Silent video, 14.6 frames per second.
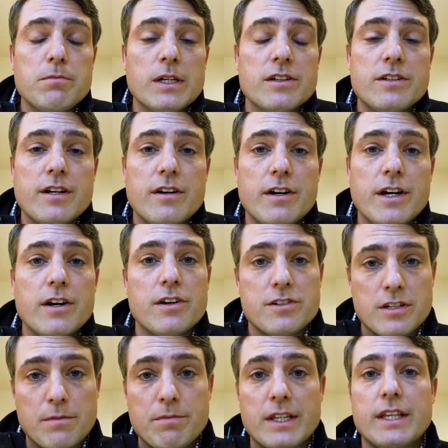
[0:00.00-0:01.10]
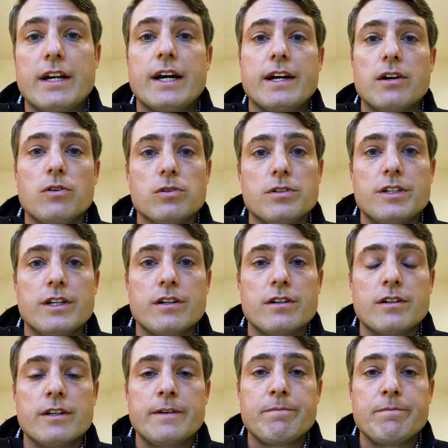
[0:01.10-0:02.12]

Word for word: military are something that I hold dear.